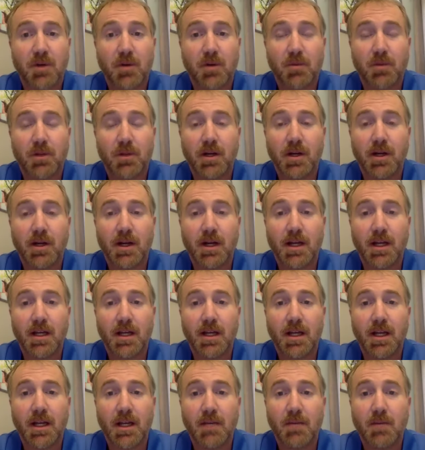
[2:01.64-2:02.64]
player,
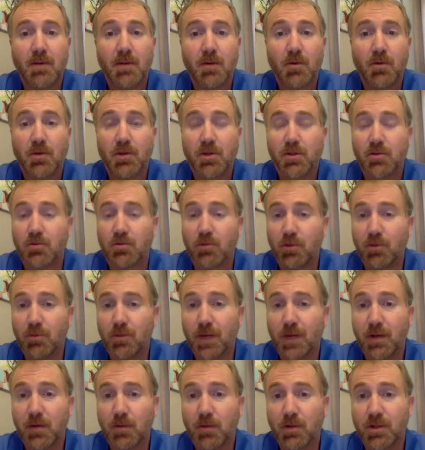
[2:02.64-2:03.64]
and Emma was your
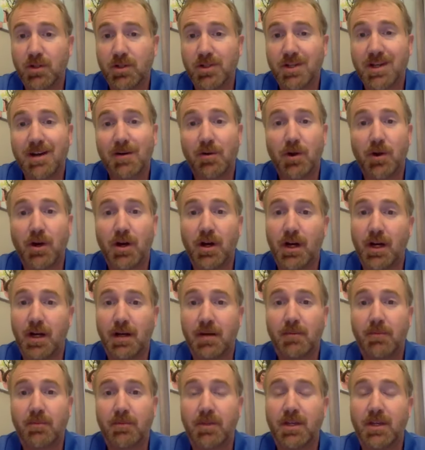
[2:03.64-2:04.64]
roommate, which is ironic
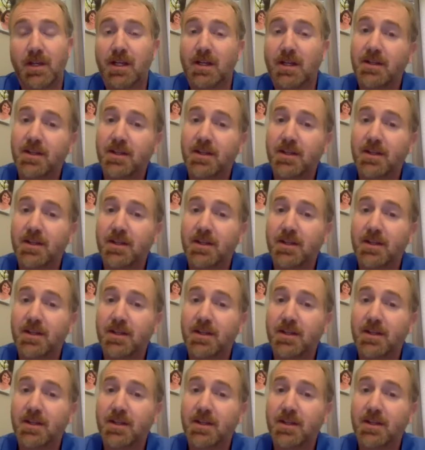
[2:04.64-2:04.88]
that